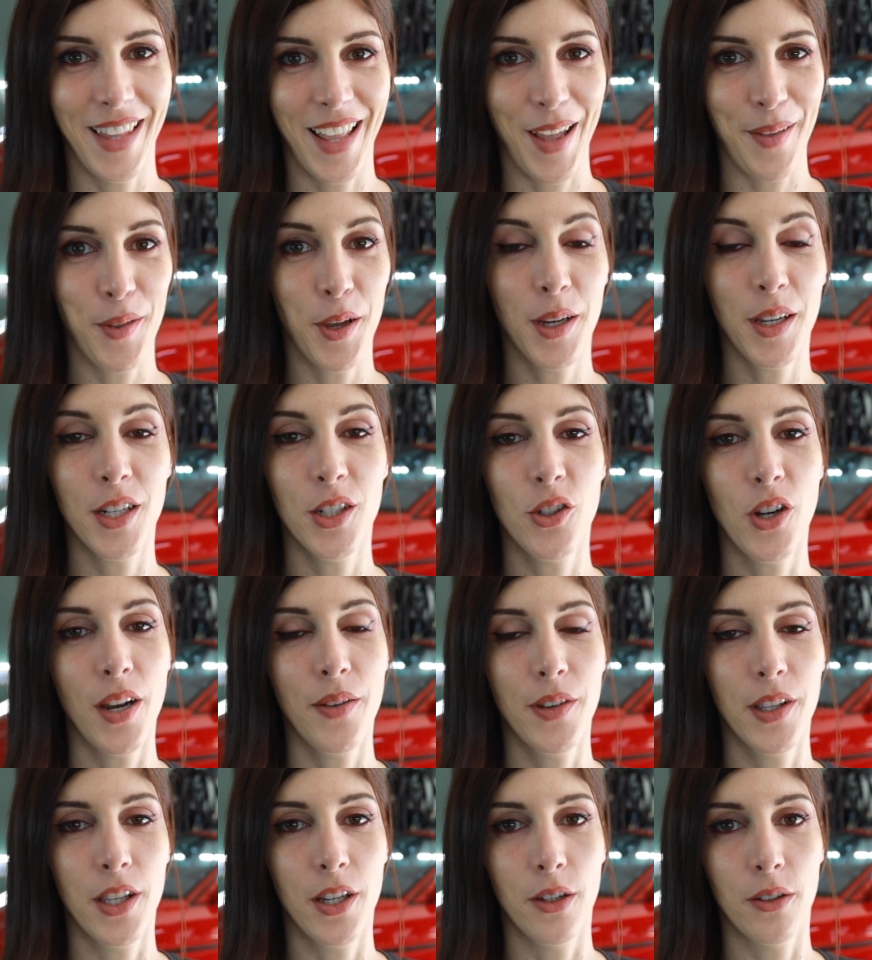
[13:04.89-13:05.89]
I'm not gonna
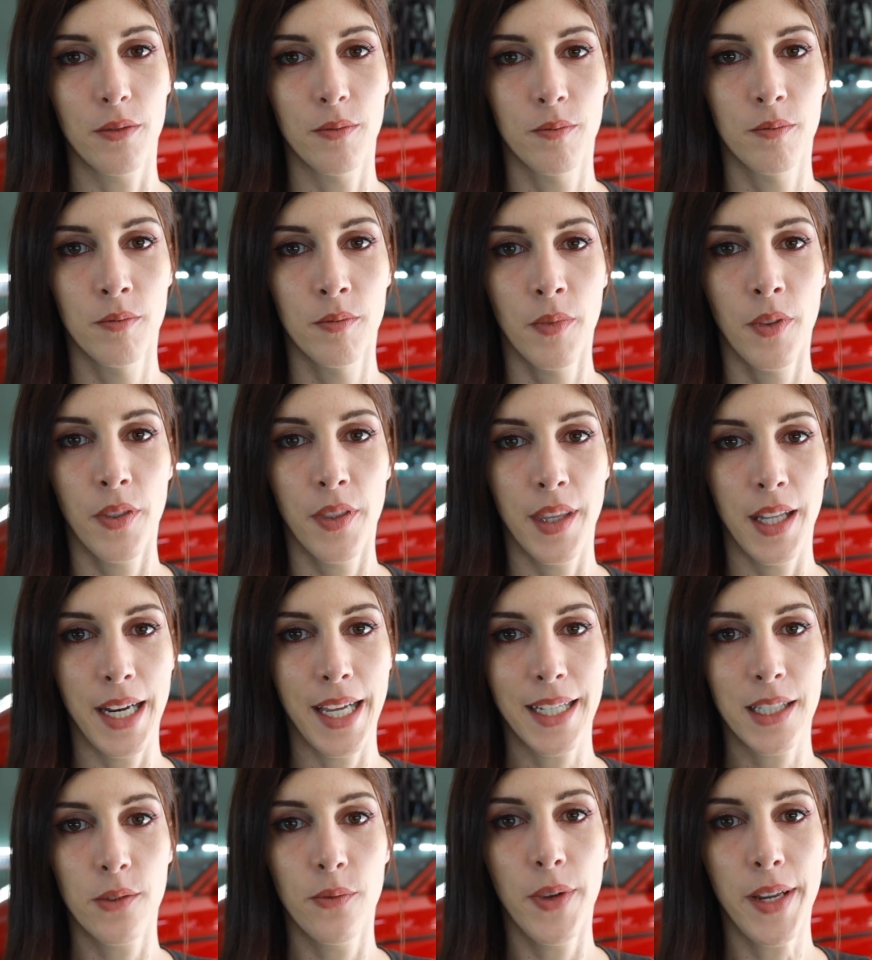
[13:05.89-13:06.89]
drive it though. The
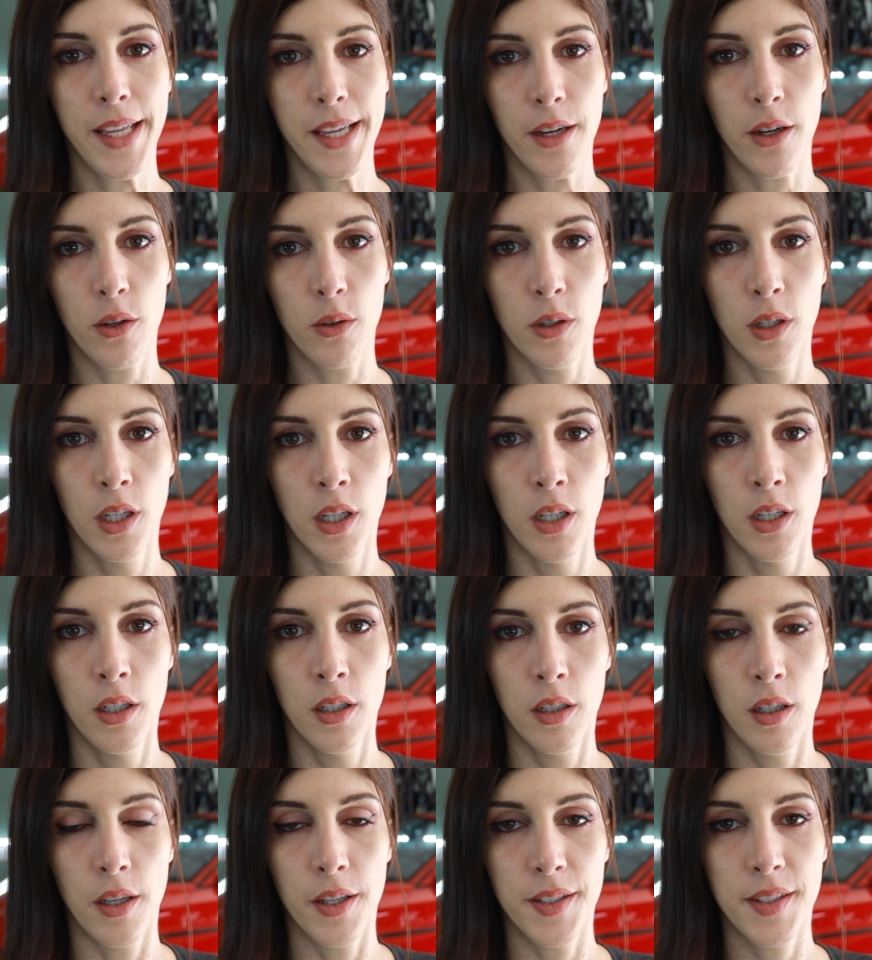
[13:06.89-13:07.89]
next video,
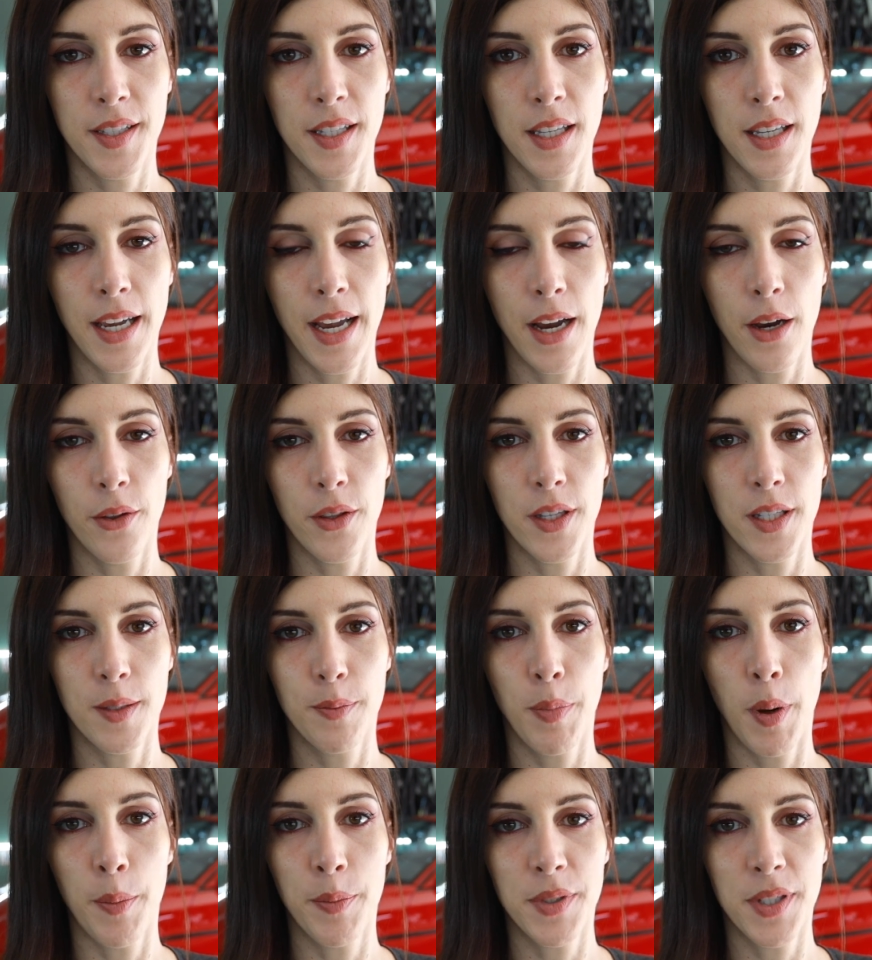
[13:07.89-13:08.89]
I'll see how this
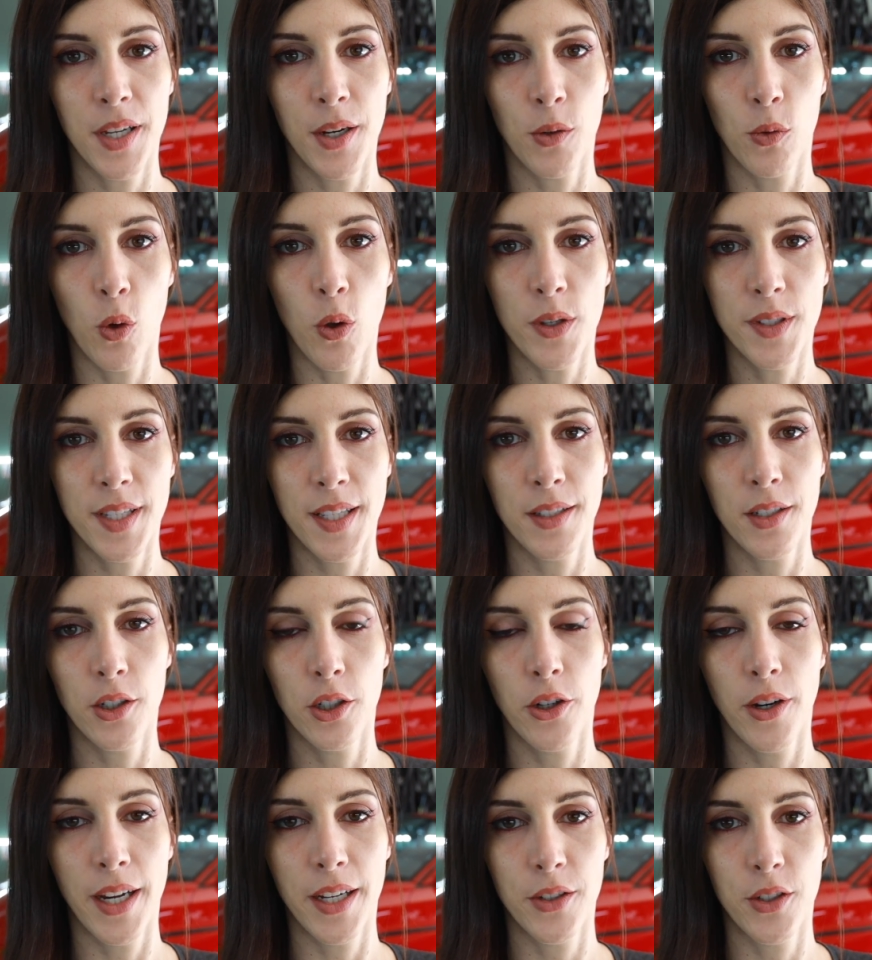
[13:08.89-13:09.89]
bump steer roll center
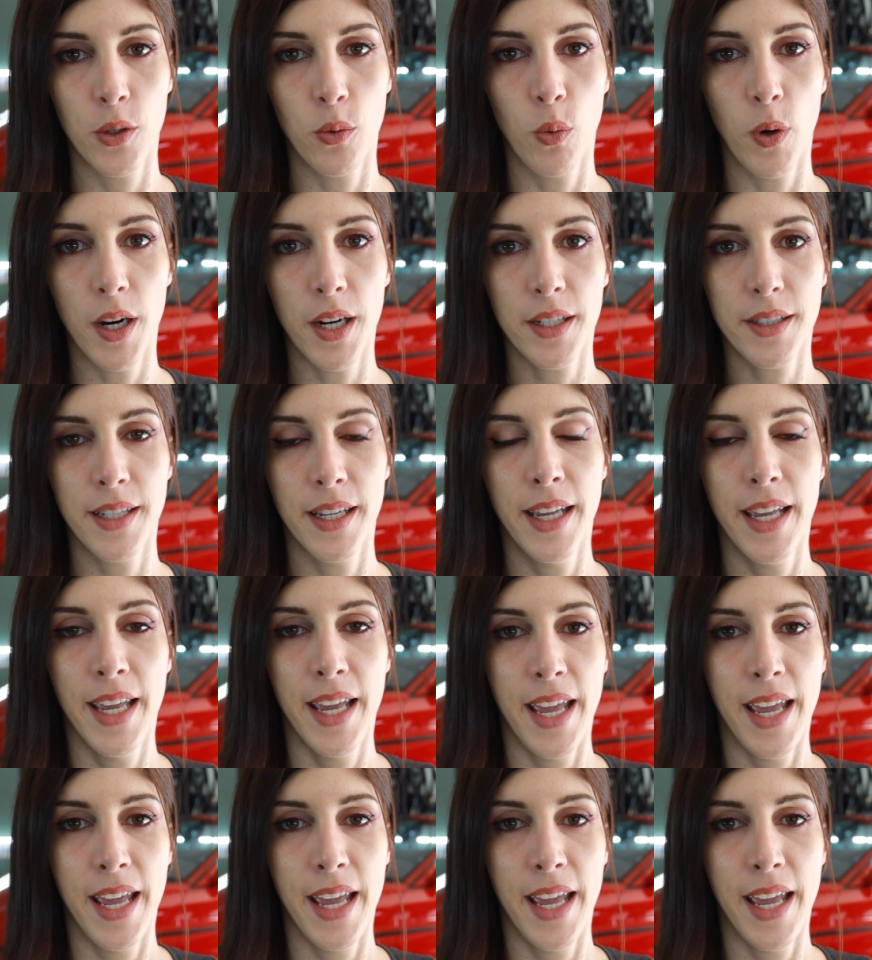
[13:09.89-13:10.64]
correction worked